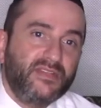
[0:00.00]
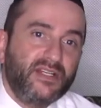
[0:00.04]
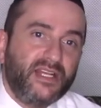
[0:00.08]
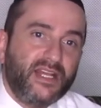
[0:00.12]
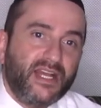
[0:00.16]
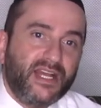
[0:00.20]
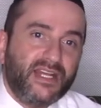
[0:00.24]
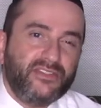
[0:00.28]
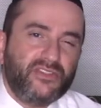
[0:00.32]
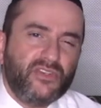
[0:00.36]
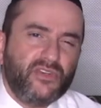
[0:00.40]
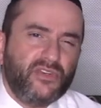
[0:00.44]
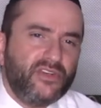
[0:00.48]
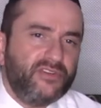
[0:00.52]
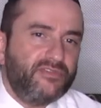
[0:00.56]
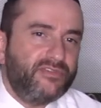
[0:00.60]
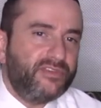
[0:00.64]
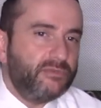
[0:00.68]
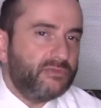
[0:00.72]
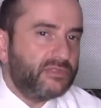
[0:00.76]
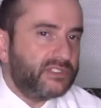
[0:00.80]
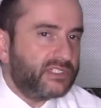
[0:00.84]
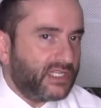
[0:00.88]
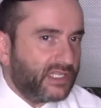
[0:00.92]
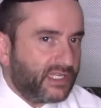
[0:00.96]
I don't know if he
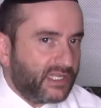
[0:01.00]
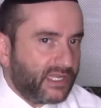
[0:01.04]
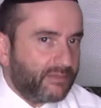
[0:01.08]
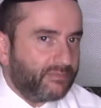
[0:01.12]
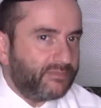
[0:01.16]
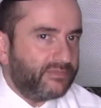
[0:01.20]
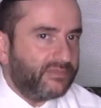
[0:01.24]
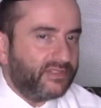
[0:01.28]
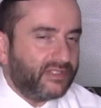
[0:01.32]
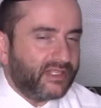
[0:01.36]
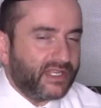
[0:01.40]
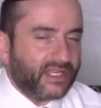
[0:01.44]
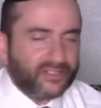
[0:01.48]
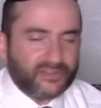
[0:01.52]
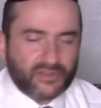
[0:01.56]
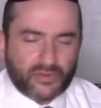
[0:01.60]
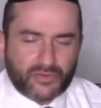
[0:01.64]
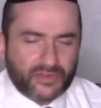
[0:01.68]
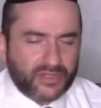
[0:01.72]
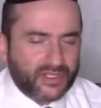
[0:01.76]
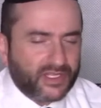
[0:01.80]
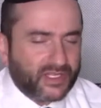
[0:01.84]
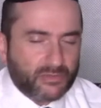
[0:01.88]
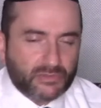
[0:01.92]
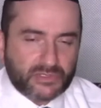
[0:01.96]
was a Lamdan, I don't
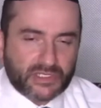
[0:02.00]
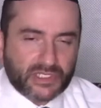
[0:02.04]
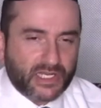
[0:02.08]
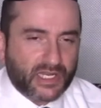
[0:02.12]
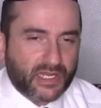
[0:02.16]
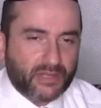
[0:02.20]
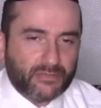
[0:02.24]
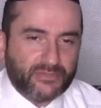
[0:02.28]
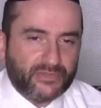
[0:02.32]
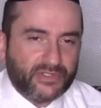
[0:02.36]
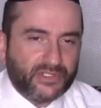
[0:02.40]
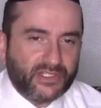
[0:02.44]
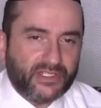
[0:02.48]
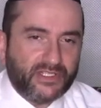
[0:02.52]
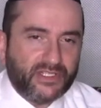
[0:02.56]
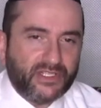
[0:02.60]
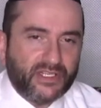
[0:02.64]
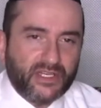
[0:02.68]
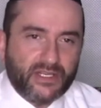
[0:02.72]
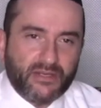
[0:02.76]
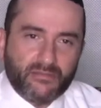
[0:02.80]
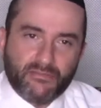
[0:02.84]
think he was a Lamdan,